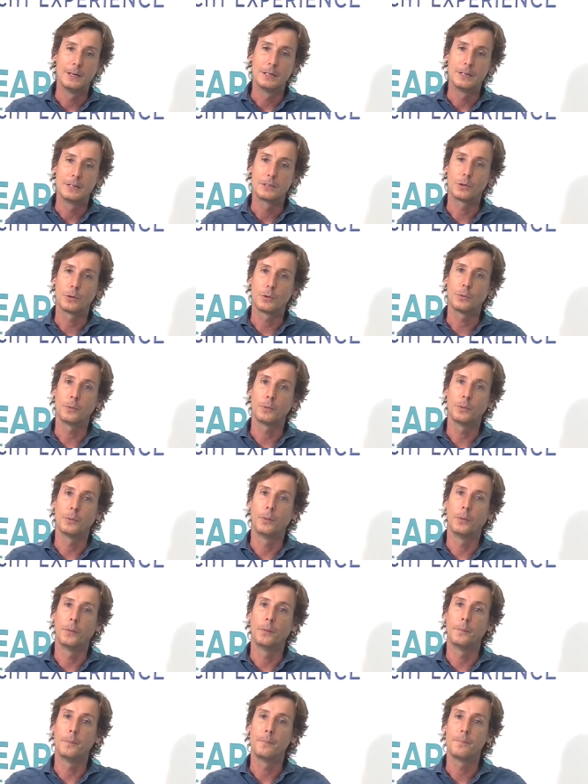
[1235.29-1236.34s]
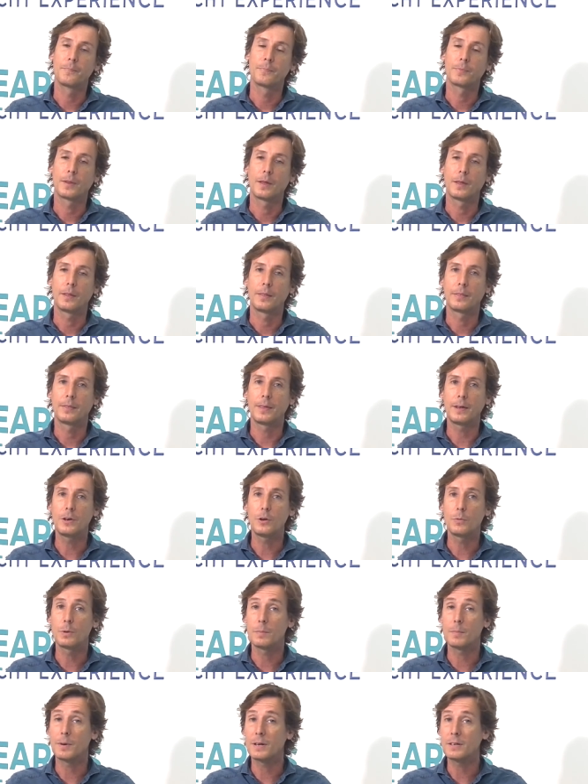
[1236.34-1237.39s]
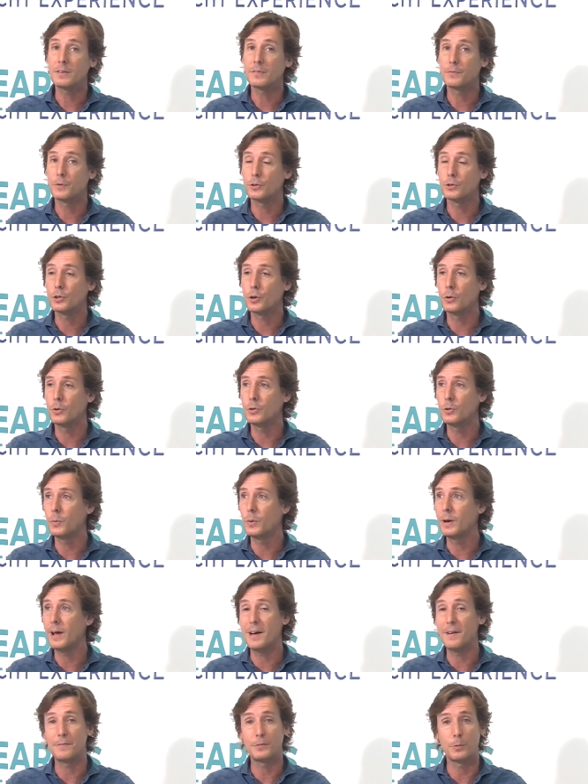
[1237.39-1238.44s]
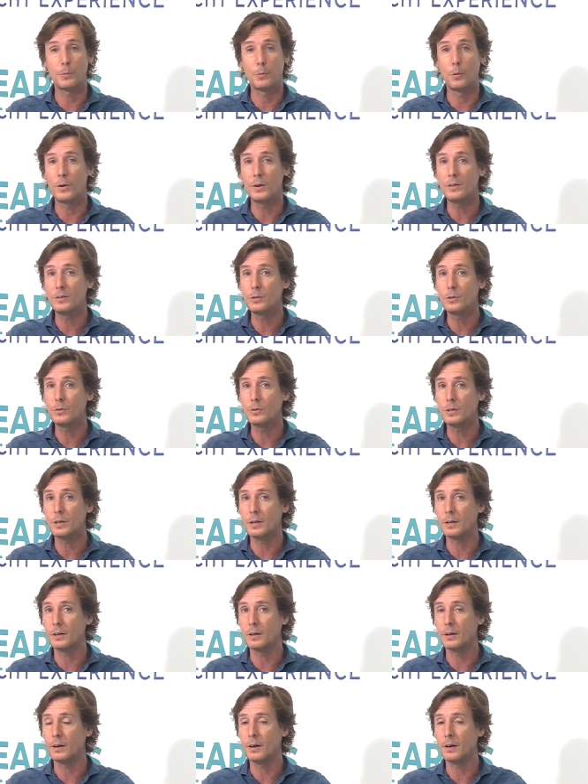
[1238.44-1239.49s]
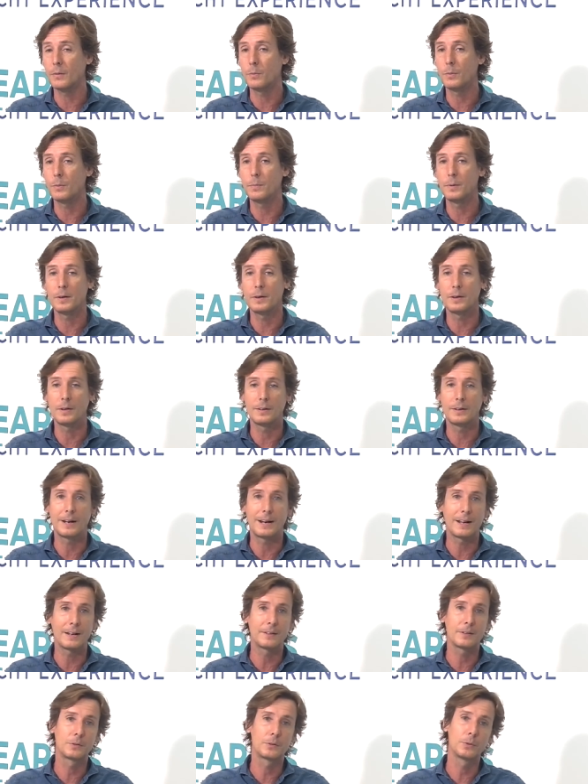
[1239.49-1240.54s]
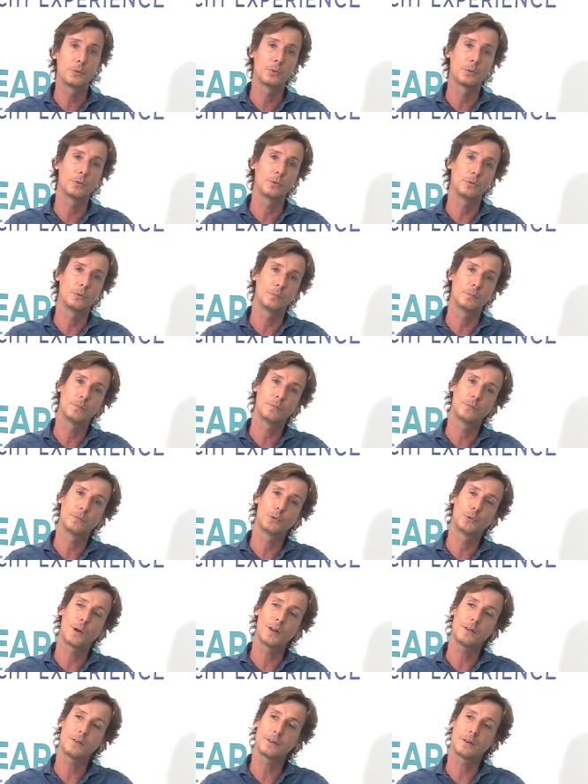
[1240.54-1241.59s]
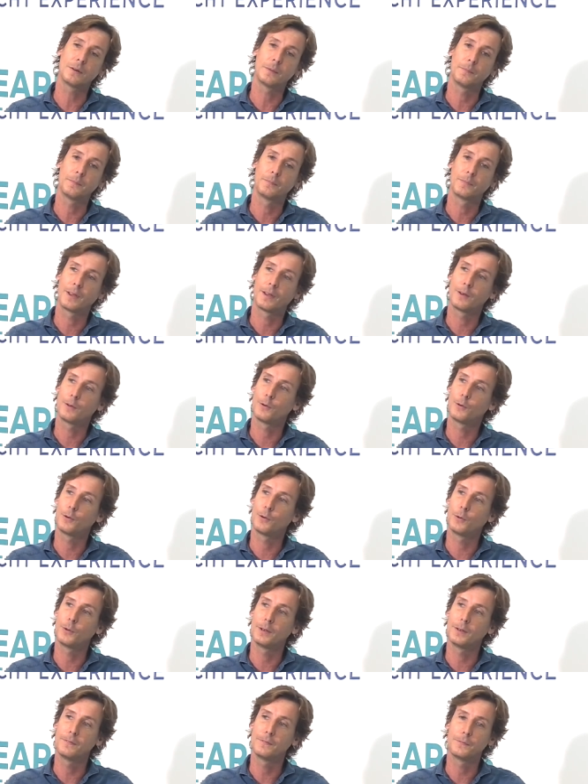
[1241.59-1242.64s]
So. Thank you very much. For sure, you will have some questions, and I will be delighted to, to answer. I don't know if